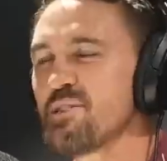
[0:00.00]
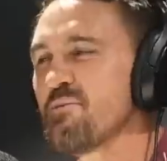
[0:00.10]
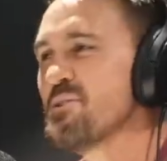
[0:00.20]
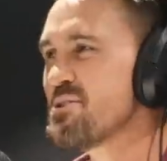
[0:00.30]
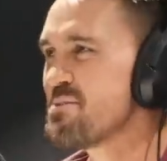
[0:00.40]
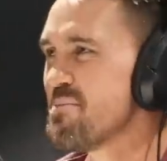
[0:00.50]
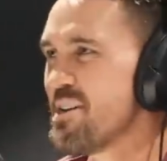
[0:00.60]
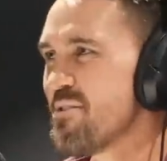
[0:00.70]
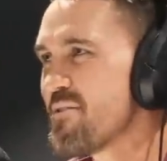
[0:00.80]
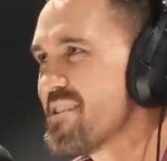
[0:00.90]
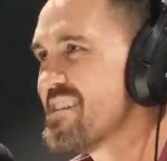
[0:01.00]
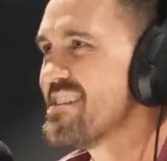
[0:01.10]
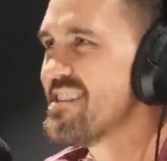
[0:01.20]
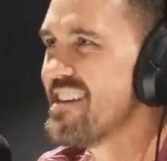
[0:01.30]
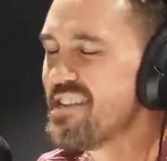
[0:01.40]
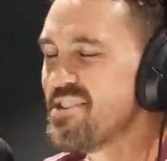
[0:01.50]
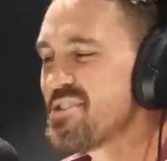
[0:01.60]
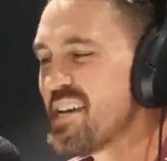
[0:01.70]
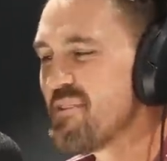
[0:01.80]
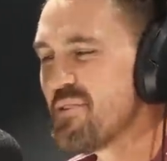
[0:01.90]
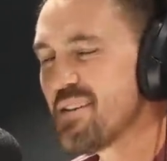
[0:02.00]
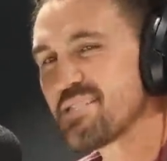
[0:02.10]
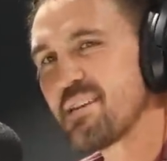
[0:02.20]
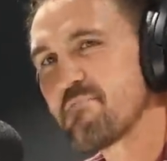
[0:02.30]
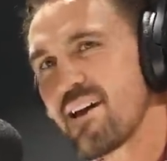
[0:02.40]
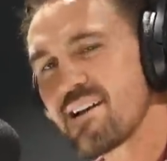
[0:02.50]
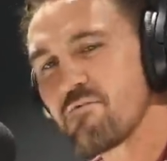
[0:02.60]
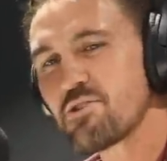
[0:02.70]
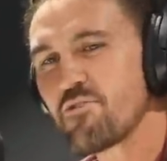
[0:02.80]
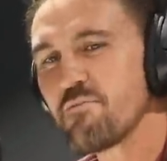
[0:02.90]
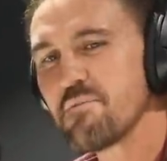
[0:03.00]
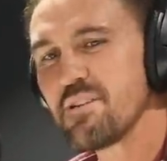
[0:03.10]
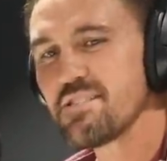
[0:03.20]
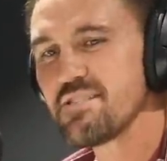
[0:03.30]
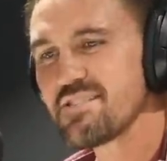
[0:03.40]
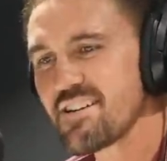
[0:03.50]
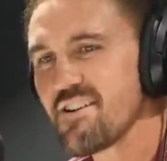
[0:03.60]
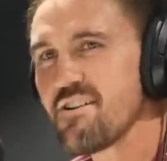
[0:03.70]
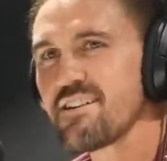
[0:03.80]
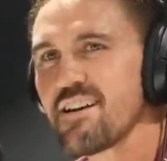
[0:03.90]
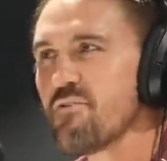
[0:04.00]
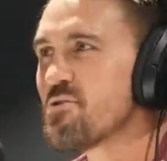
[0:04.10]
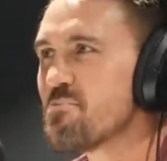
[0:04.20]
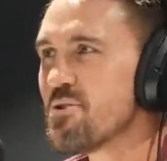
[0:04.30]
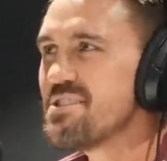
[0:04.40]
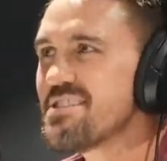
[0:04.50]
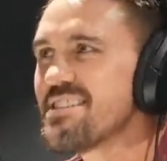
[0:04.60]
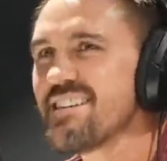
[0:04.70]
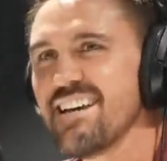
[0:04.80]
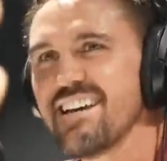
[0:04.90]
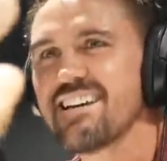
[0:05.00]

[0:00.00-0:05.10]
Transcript: in someone else's beef? Yeah, I do the same thing. Step back, watch it from a distance. Like, all right, go for it, boys. Uh, yeah. Man,